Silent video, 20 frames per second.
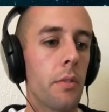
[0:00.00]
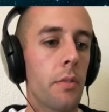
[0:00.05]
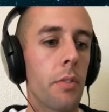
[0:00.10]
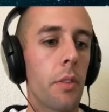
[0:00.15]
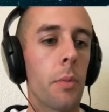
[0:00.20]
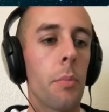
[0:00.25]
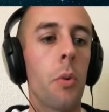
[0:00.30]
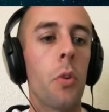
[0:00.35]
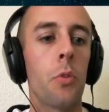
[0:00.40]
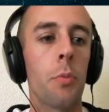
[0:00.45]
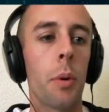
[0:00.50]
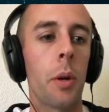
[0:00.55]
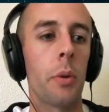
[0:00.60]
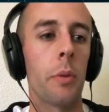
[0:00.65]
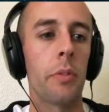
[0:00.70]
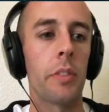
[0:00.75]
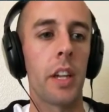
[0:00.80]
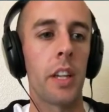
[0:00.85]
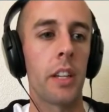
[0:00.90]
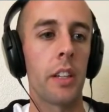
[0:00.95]
for the most part,
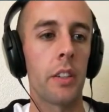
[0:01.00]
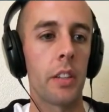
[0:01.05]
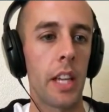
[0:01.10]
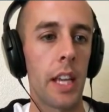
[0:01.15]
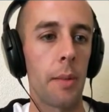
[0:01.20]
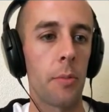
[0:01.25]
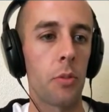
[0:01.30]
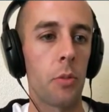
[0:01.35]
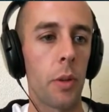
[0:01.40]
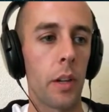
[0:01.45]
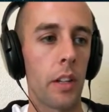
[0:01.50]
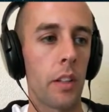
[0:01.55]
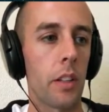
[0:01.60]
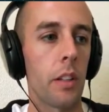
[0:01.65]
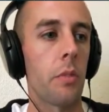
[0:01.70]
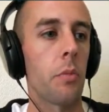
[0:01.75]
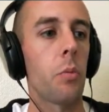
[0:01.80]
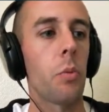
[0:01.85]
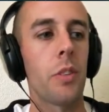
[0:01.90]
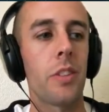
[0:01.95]
we've gotten into games
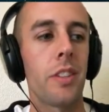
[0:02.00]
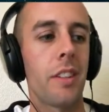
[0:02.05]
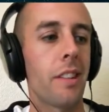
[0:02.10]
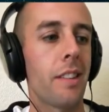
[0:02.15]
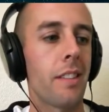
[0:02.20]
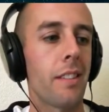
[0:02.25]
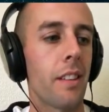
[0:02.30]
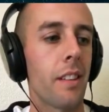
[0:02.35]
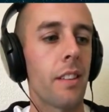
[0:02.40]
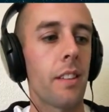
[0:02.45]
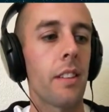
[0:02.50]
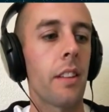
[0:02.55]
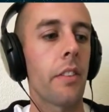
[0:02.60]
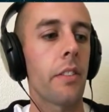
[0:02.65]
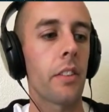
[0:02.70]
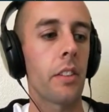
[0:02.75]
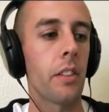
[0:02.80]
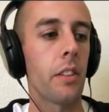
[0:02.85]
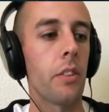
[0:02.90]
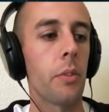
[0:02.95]
quickly, which has
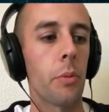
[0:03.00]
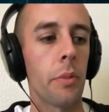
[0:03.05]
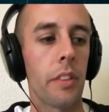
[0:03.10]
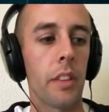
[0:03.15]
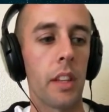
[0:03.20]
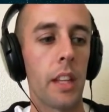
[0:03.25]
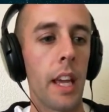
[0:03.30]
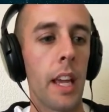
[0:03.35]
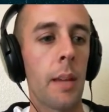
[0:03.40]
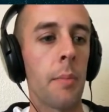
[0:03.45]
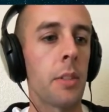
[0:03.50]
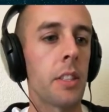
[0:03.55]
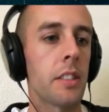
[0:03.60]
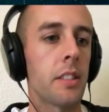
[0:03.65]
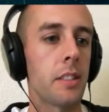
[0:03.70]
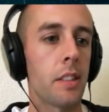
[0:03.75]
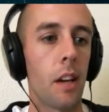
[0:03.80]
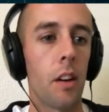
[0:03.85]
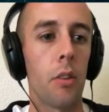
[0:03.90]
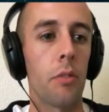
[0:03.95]
nothing to do with the game
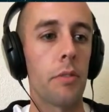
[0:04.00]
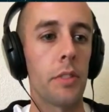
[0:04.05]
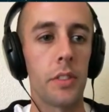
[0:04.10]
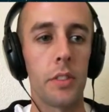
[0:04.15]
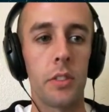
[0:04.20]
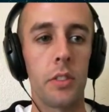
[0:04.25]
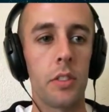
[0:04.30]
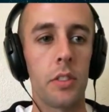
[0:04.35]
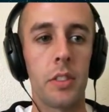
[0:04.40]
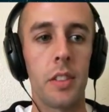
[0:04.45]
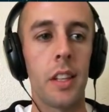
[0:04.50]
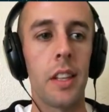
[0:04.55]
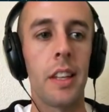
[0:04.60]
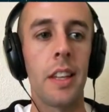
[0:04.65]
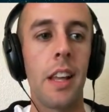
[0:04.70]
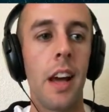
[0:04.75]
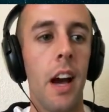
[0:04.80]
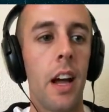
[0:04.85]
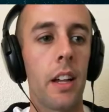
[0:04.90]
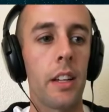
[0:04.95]
itself. It's just that
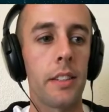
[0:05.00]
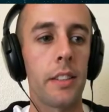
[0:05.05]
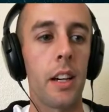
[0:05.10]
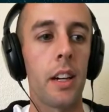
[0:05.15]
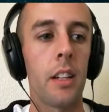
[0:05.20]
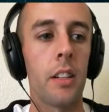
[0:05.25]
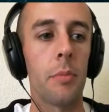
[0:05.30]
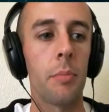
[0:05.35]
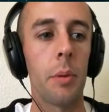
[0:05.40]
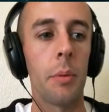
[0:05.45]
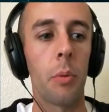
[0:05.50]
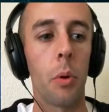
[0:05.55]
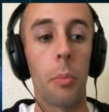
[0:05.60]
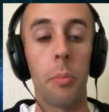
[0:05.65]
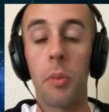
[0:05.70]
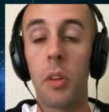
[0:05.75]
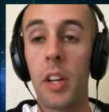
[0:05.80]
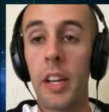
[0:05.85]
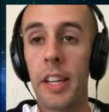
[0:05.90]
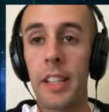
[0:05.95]
not a ton of people
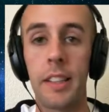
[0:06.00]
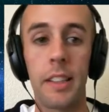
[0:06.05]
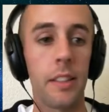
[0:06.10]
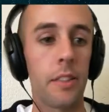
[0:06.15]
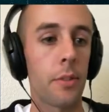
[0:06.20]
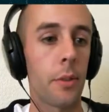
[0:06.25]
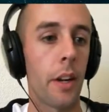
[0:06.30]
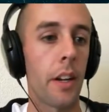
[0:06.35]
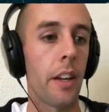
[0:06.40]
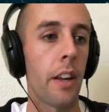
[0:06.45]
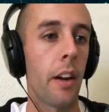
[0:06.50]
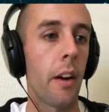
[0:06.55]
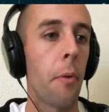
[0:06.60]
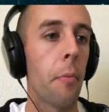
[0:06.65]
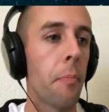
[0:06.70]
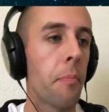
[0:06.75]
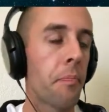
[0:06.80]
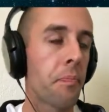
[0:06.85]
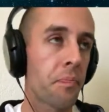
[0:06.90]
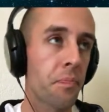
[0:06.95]
are playing this right now.
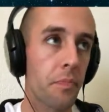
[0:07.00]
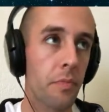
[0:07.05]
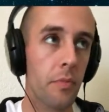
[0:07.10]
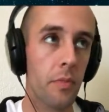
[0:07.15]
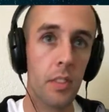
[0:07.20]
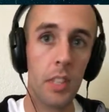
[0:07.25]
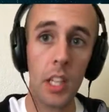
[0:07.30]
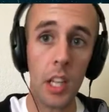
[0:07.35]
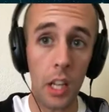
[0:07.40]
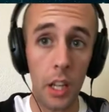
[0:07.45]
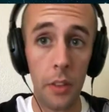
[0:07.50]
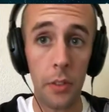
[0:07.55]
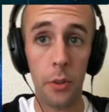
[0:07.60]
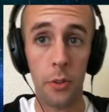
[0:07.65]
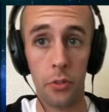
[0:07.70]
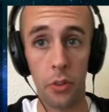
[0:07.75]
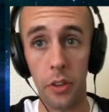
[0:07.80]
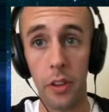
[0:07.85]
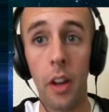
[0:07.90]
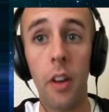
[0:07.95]

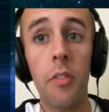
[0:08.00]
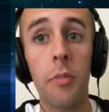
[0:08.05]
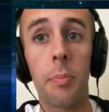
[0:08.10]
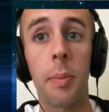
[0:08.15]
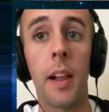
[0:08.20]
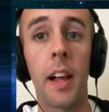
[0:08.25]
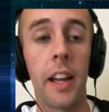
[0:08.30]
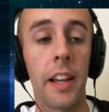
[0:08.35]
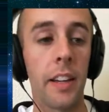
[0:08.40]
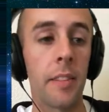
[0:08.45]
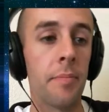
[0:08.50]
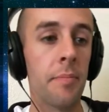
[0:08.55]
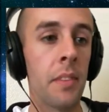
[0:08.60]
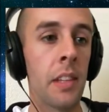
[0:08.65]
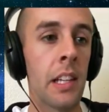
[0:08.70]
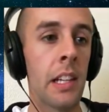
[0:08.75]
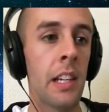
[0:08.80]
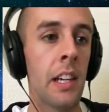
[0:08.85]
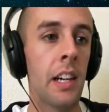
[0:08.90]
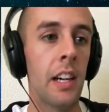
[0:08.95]
There's enough playing.
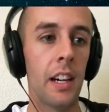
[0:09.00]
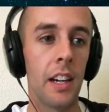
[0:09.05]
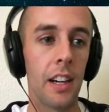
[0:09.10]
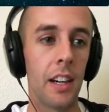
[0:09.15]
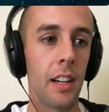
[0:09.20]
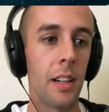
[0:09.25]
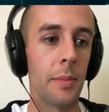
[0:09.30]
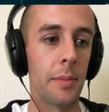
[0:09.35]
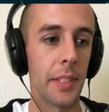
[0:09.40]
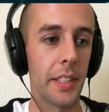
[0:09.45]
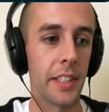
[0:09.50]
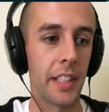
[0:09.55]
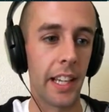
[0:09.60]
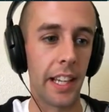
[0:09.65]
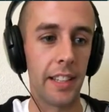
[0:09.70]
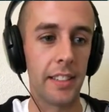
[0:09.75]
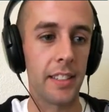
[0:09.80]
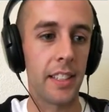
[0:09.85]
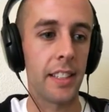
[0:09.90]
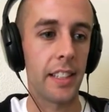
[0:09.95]
That,
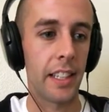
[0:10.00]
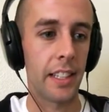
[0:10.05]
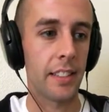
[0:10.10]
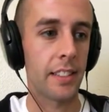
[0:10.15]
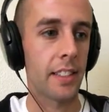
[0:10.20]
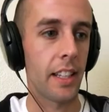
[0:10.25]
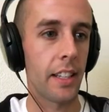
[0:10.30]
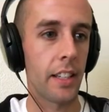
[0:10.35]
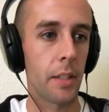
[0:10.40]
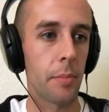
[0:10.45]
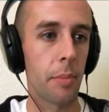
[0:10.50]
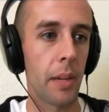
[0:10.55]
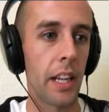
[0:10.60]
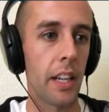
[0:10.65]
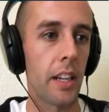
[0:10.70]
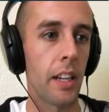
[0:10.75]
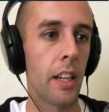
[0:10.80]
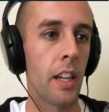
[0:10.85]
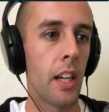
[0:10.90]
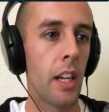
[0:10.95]
like I said, they extended the
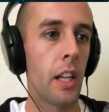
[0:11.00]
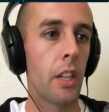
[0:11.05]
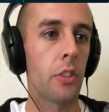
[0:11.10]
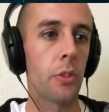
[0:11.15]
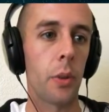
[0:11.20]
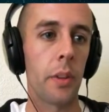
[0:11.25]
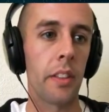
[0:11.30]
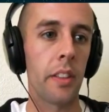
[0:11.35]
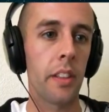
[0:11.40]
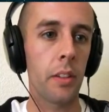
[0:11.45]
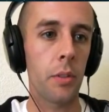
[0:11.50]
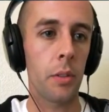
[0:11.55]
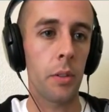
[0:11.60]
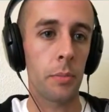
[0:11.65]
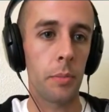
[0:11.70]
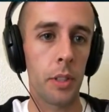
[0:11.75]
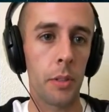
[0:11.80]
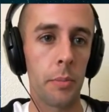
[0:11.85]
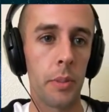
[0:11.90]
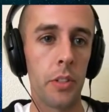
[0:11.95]
beta. So I think what
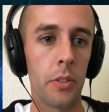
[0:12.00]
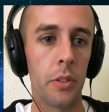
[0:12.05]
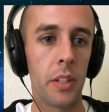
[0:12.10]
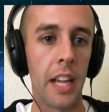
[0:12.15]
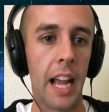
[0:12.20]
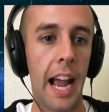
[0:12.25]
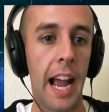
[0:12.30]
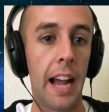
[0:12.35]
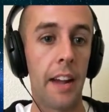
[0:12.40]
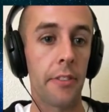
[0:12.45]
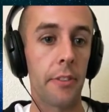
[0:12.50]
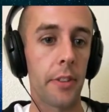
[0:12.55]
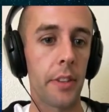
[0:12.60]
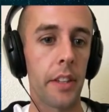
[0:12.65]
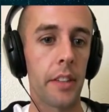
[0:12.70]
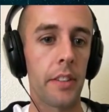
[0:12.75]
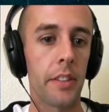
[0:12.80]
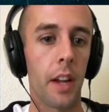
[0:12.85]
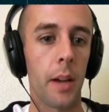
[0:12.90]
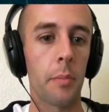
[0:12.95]
I'm going to be doing after
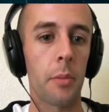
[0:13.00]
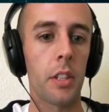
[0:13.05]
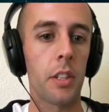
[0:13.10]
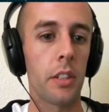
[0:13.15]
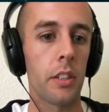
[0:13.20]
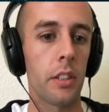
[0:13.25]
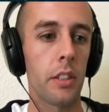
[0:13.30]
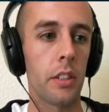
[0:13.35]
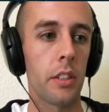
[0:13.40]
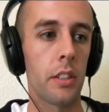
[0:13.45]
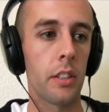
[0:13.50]
this, I'm going to...